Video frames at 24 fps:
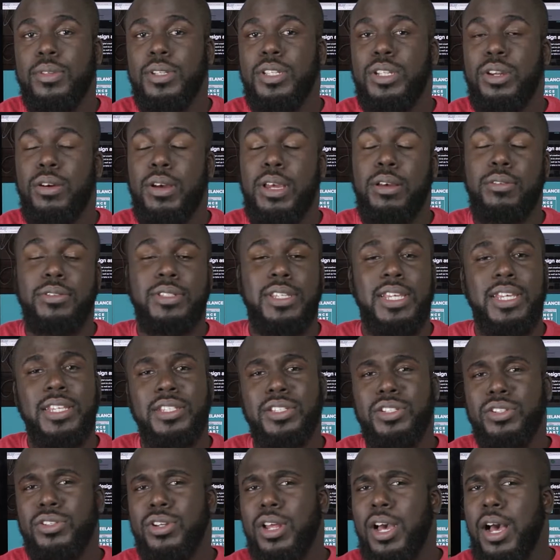you know, it was
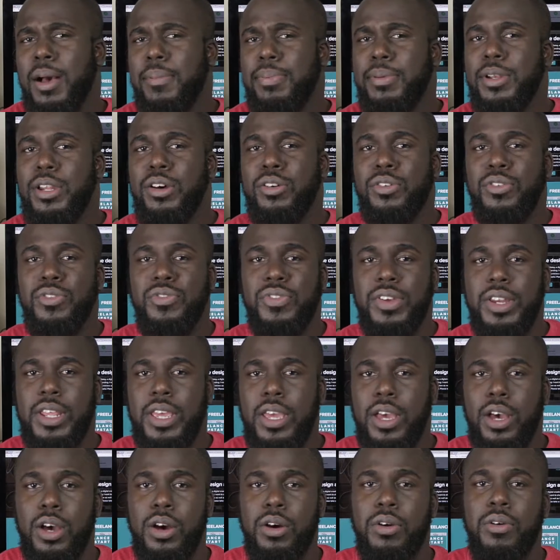easier to upload
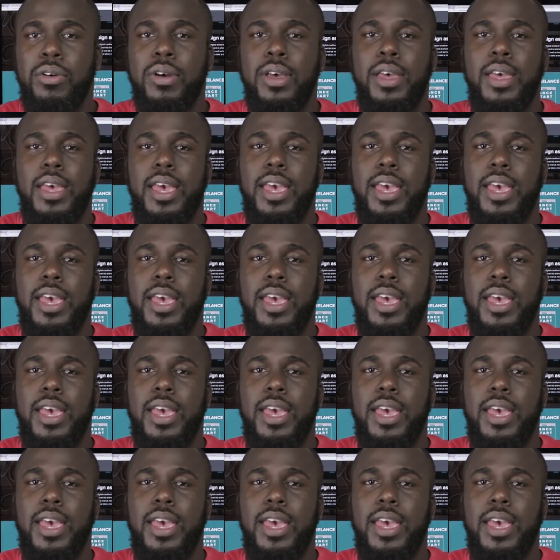video,